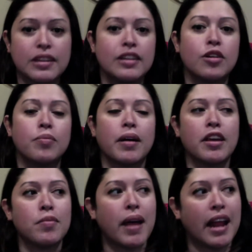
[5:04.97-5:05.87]
You know,
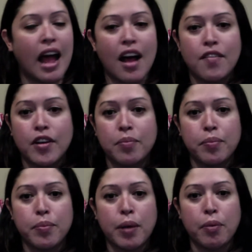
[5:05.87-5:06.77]
you might have a
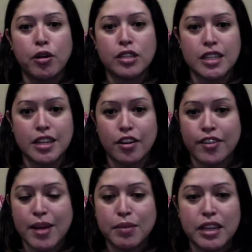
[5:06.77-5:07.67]
person in your
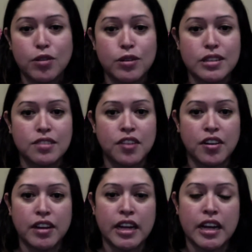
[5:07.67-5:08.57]
family who is
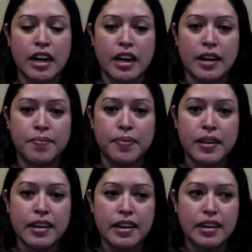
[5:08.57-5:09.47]
very
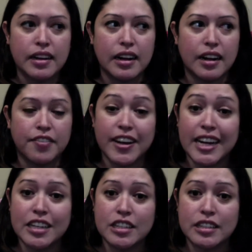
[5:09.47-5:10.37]

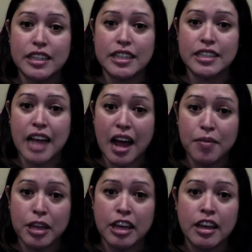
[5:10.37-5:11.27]
financially
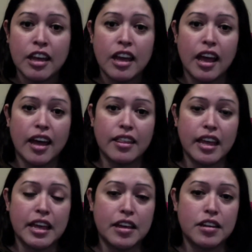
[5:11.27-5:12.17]
savvy, and they
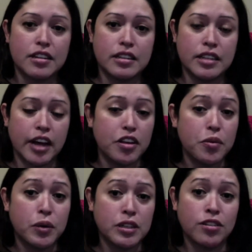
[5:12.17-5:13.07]
could tell you
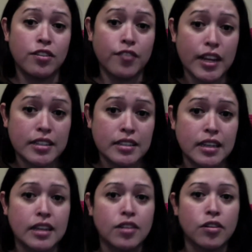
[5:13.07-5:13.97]
what to invest
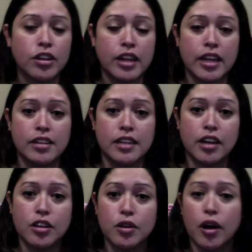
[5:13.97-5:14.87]
in, or they can tell
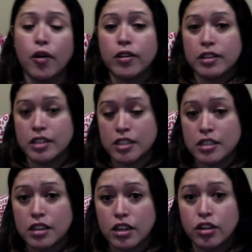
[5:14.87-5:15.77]
you how this is
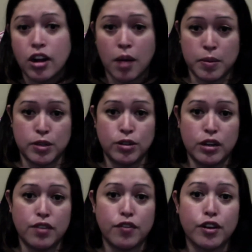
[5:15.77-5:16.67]
a good
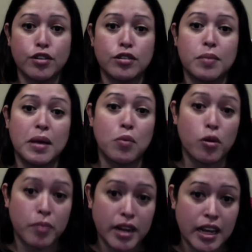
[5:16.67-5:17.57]
opportunity for you to make more
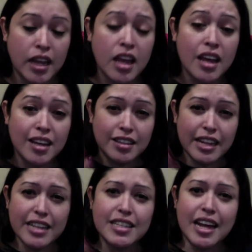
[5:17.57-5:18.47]
money.
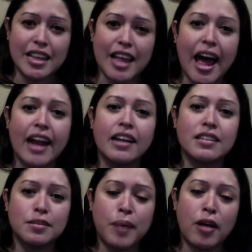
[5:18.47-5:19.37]
Things like that. It's
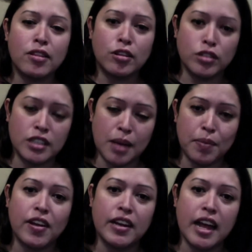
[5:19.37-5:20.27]
about those type
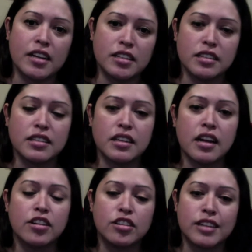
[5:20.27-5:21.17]
of connections and
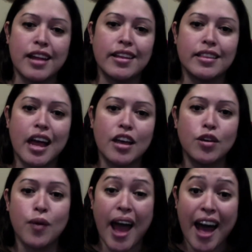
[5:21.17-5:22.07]
understanding that
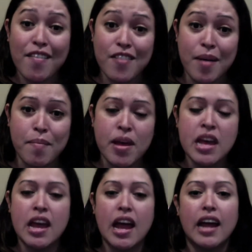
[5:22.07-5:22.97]
you have them
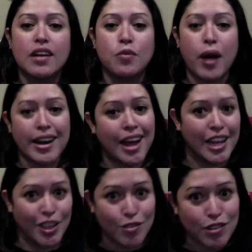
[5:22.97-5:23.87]
and why
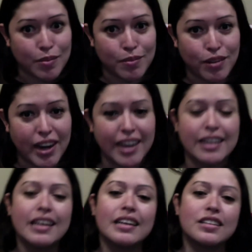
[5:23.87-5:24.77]
not use them, right?
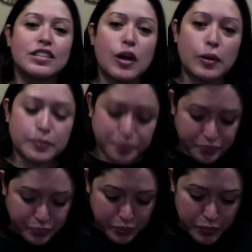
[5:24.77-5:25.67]
So
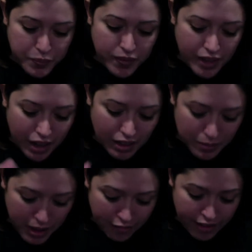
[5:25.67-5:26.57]
all
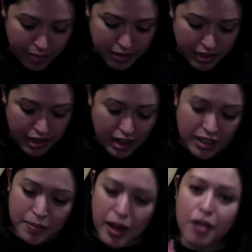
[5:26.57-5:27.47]
about family, all
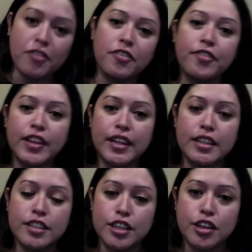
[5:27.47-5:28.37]
about feeling
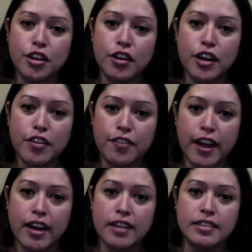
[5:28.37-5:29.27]
secure in your
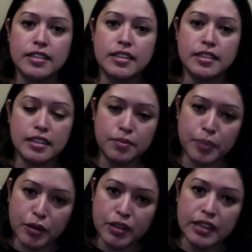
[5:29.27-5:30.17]
finances and
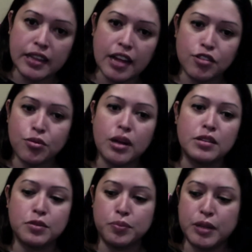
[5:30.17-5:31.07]
building that
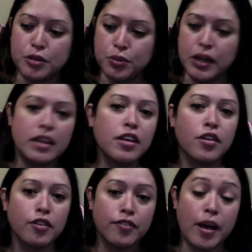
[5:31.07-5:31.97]
trust between
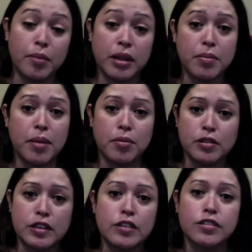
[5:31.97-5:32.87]
your family
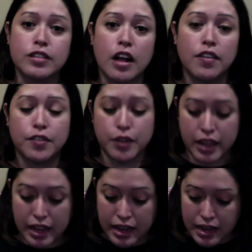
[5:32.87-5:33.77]
members and yourself,
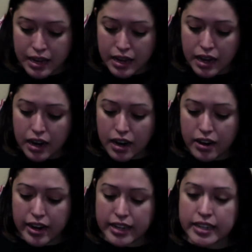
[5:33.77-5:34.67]
okay? All
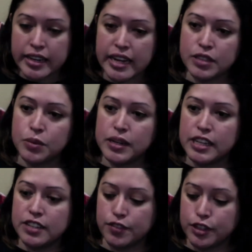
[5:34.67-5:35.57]
right, the next one
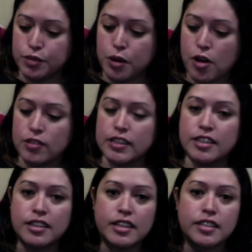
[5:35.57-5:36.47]
is for tomorrow's the
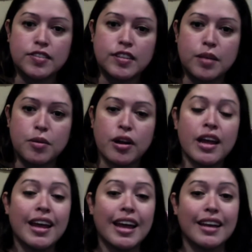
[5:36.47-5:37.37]
6th of summer,
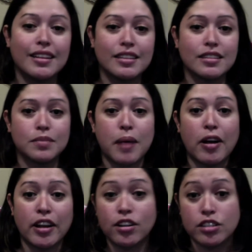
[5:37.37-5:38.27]
and this is about
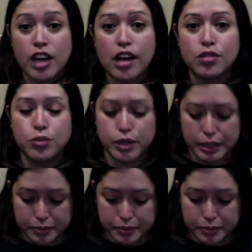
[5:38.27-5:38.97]
inner child work.